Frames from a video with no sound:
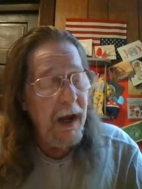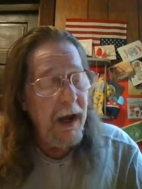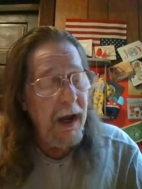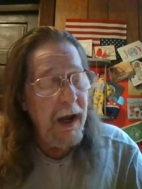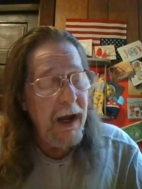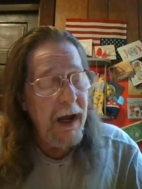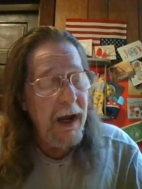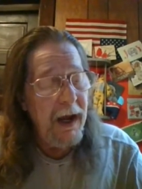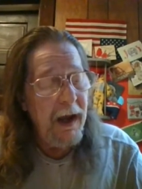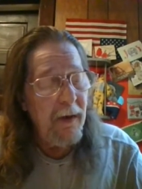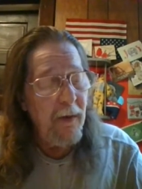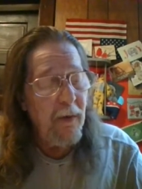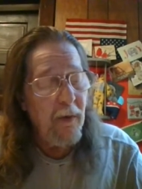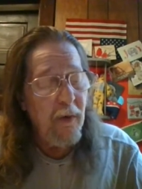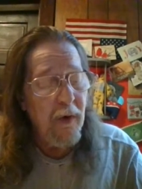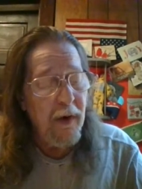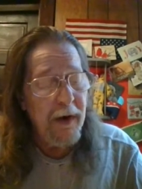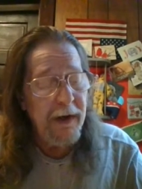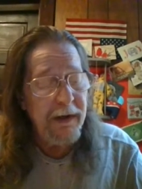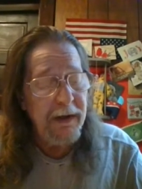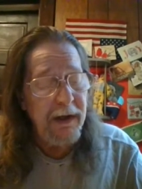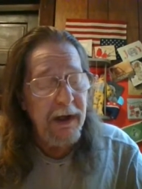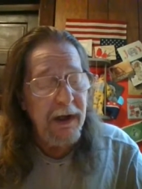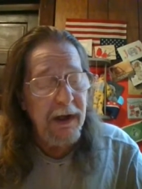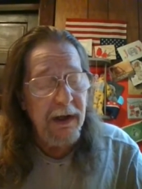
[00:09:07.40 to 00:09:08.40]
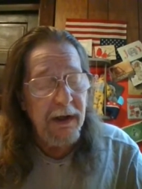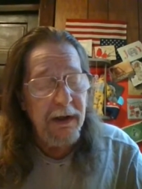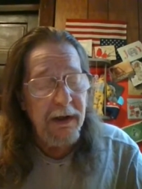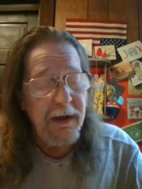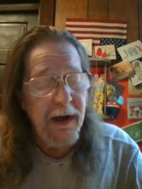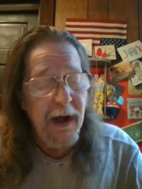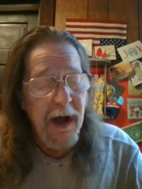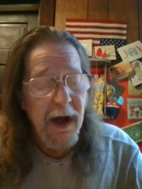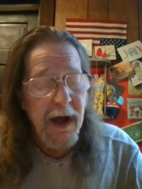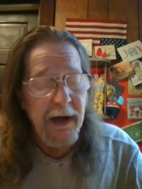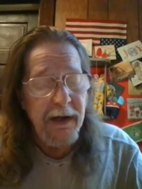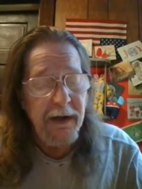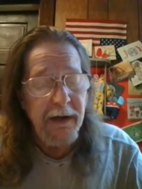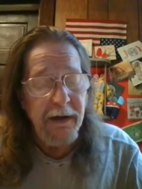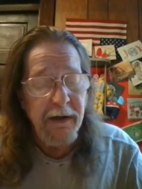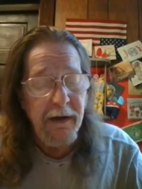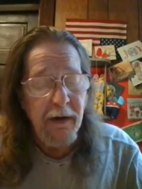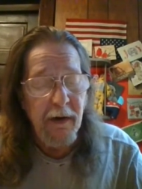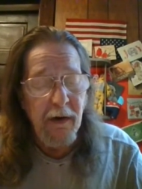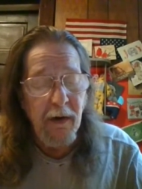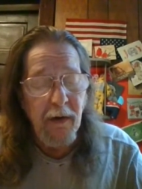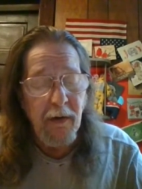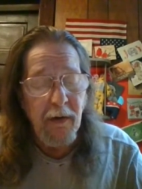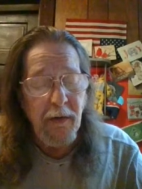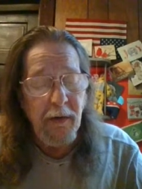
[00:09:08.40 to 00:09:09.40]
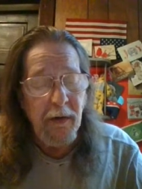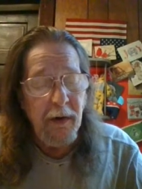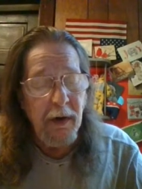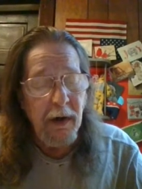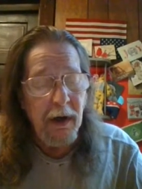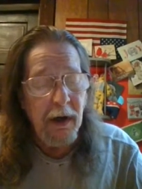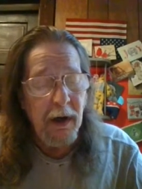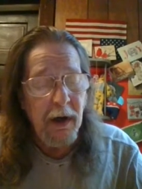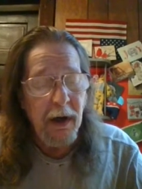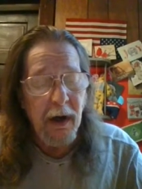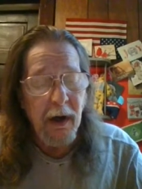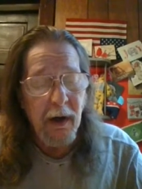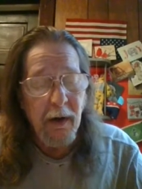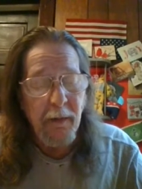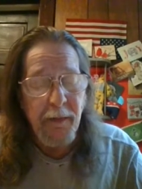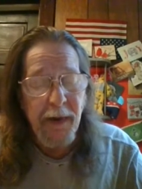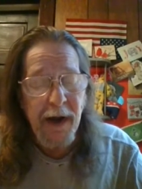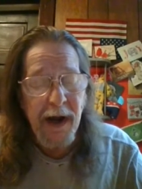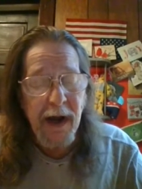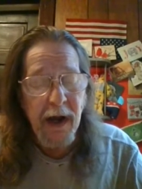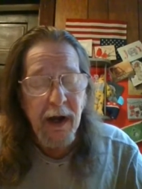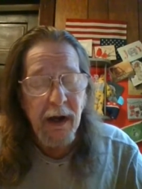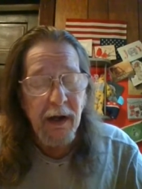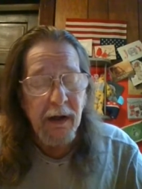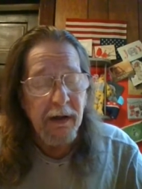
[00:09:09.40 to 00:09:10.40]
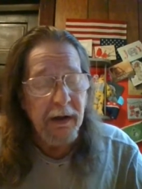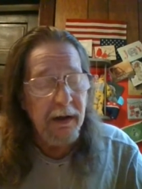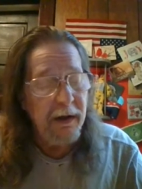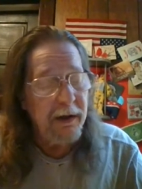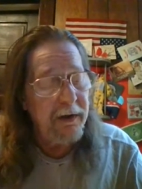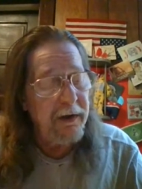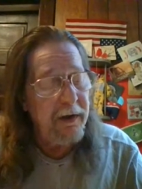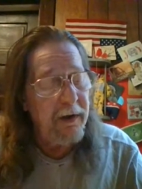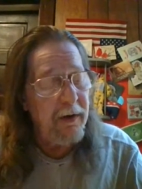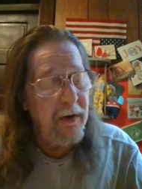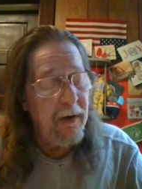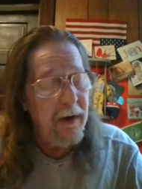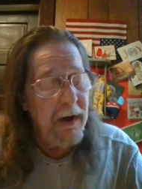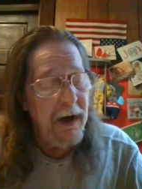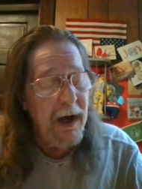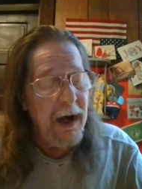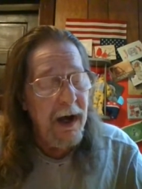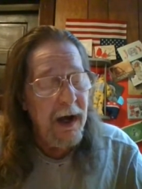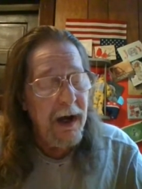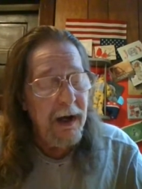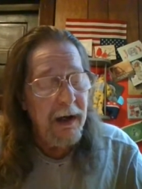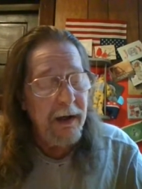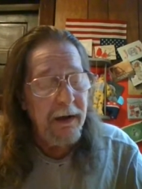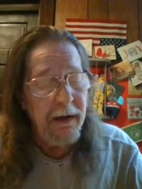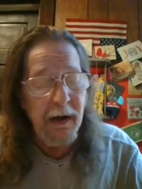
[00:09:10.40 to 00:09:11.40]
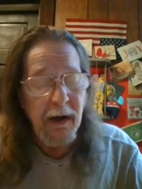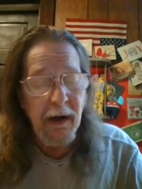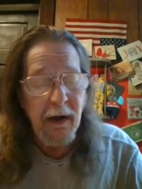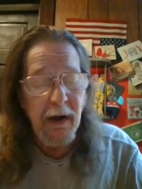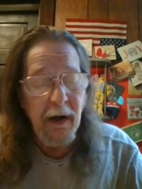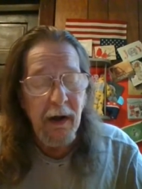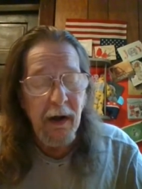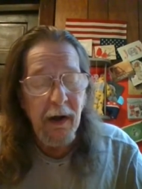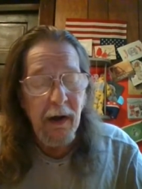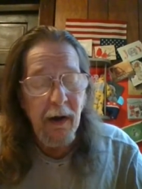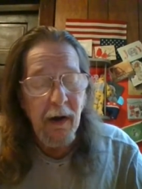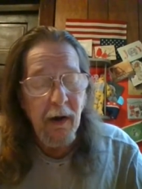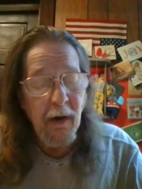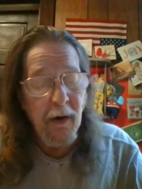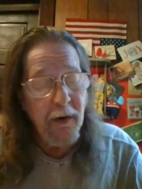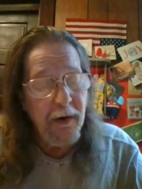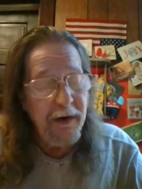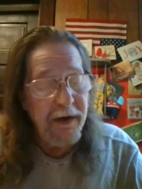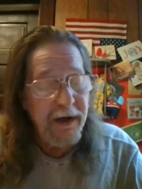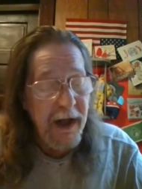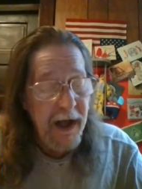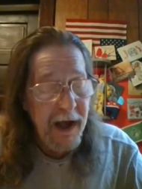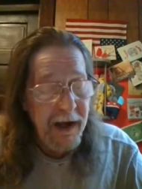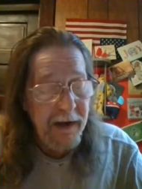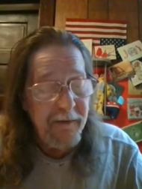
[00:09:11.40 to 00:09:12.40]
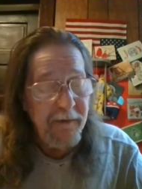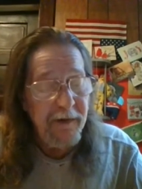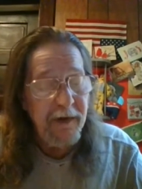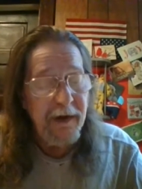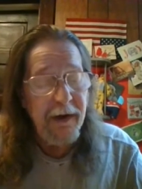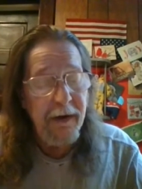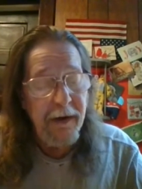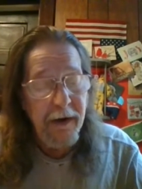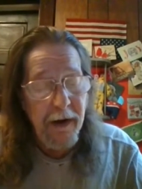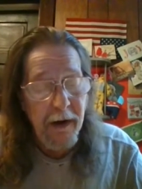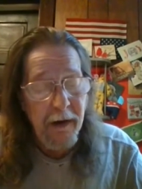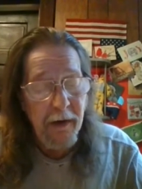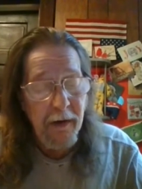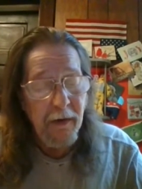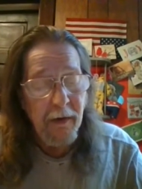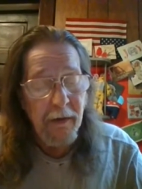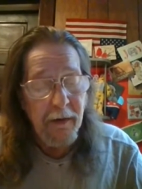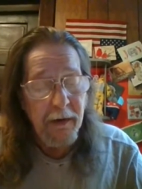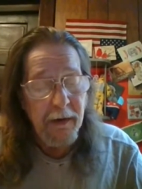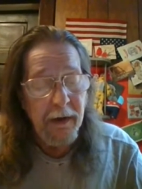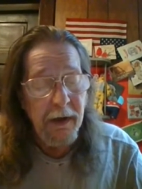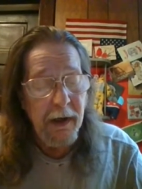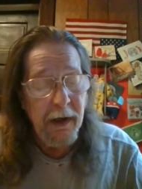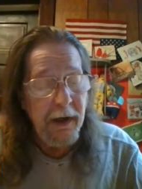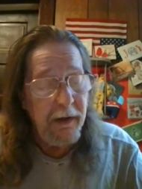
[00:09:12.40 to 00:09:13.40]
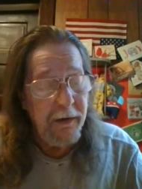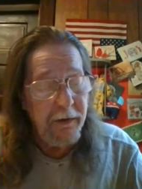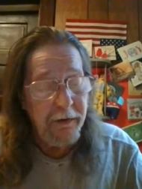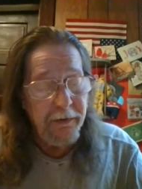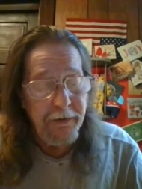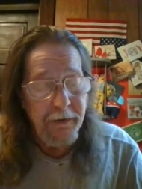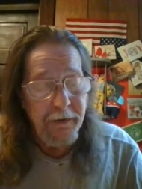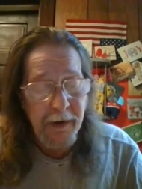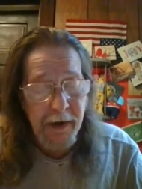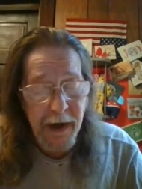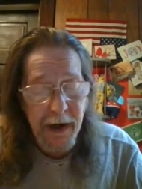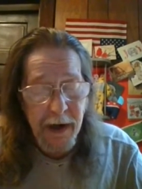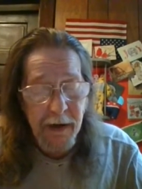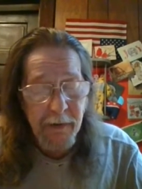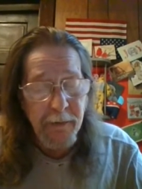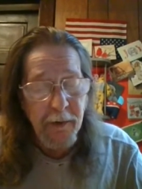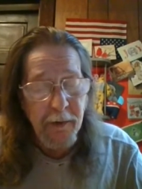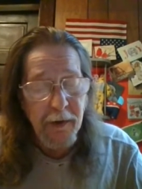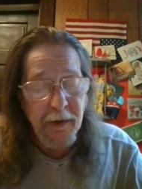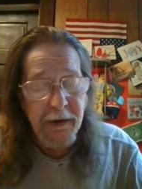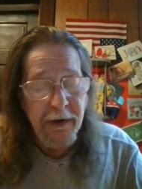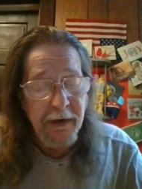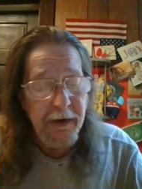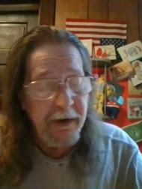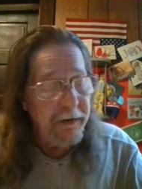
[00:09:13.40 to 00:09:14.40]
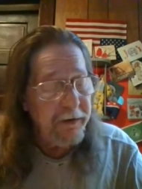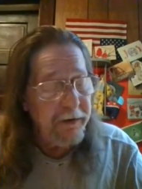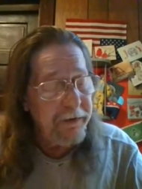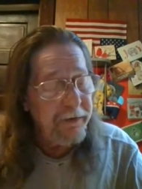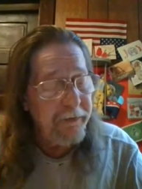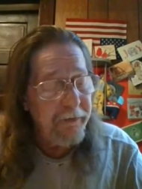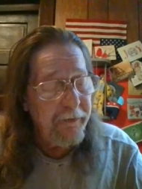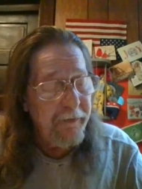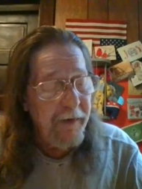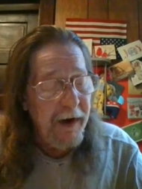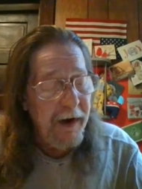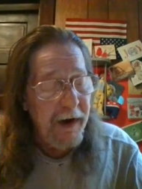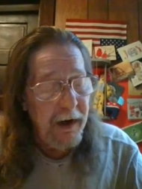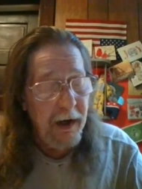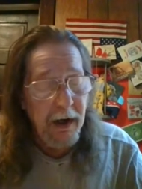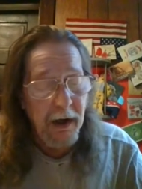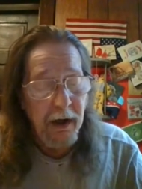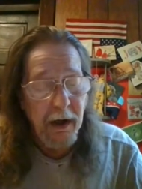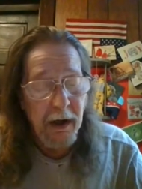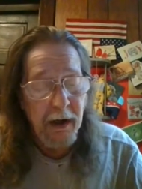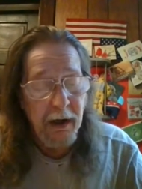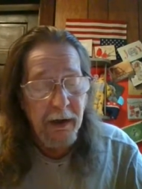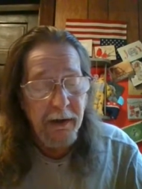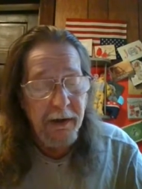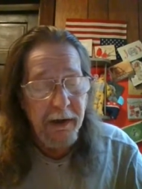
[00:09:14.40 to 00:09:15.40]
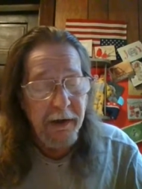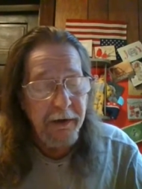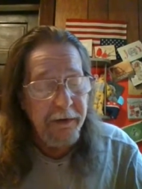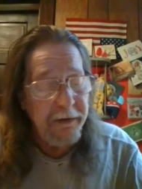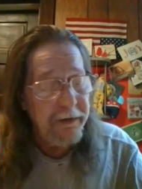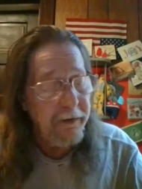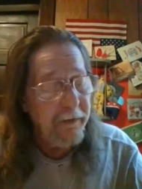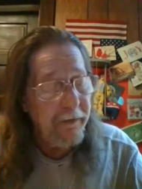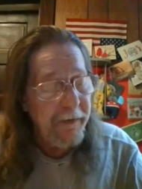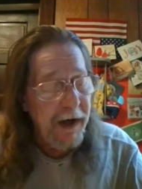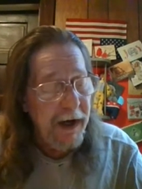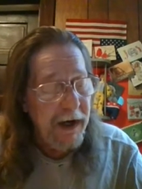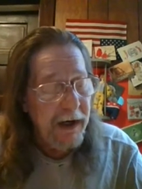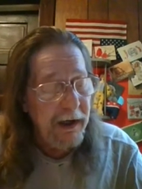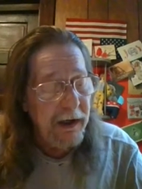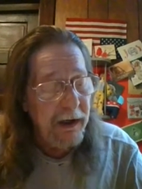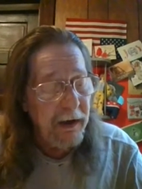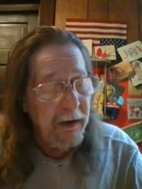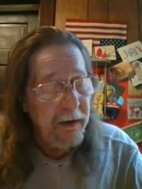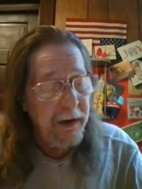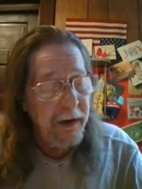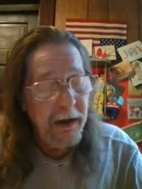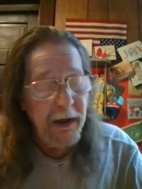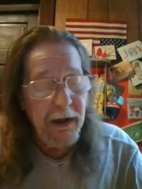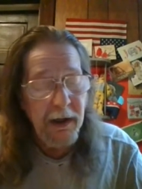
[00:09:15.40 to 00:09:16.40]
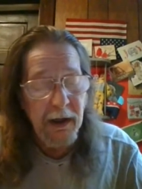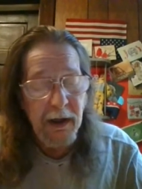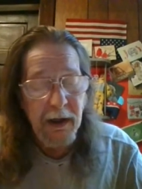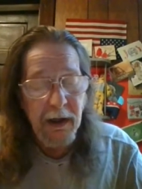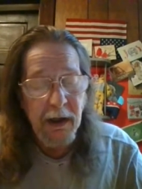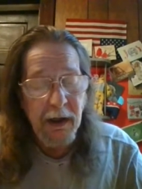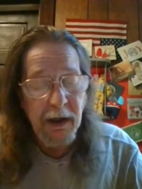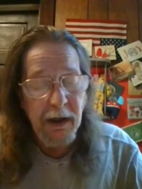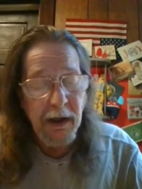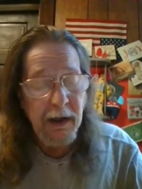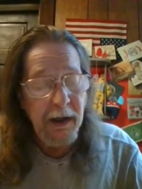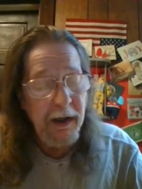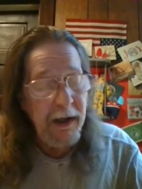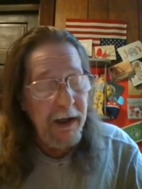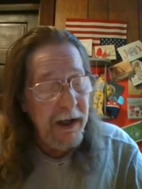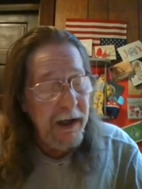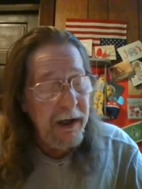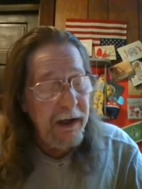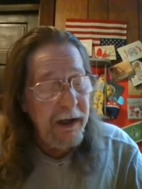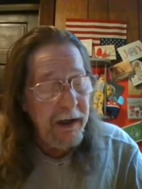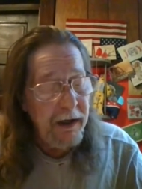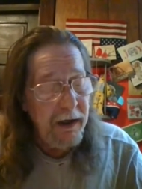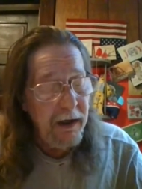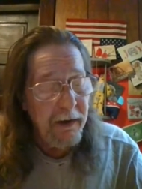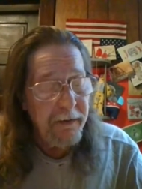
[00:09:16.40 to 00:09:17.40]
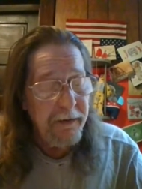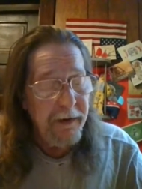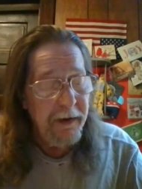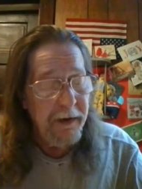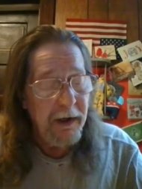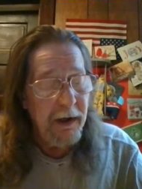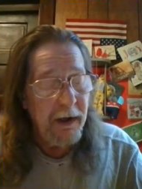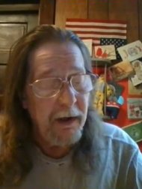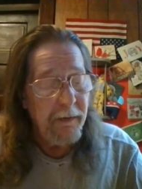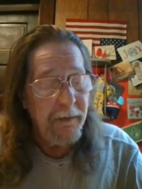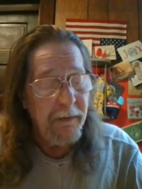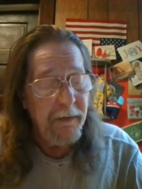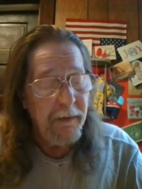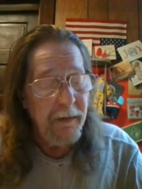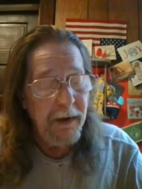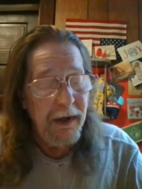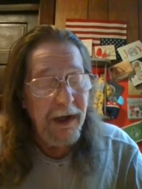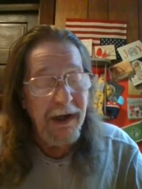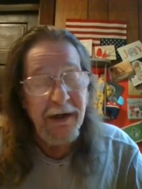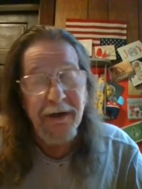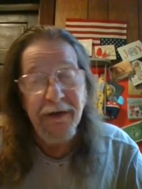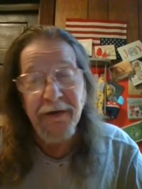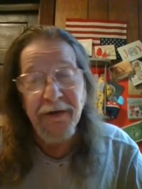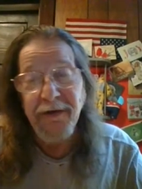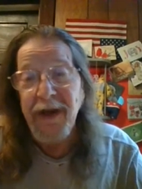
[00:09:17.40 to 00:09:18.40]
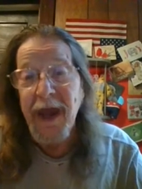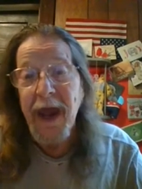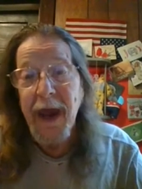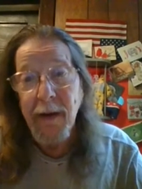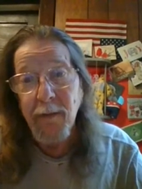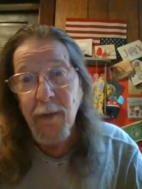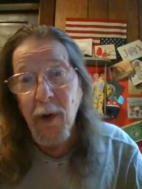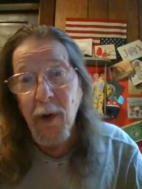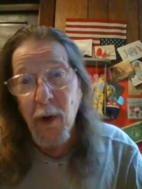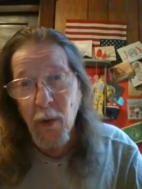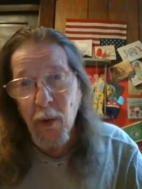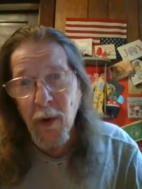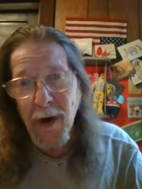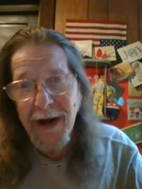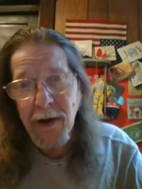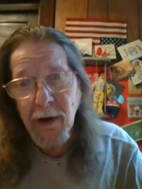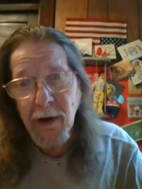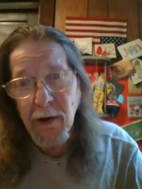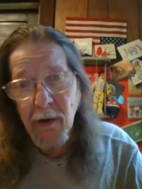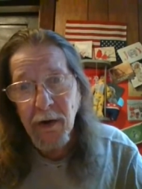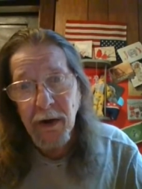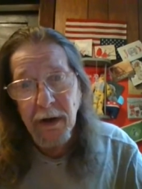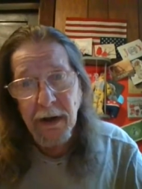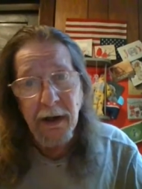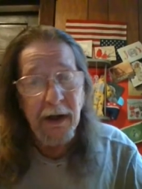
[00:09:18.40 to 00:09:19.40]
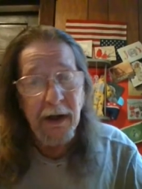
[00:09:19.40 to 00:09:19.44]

And what did Donnie do about QAnon or David do? He's never disavowed any of them. He just gave them a wink,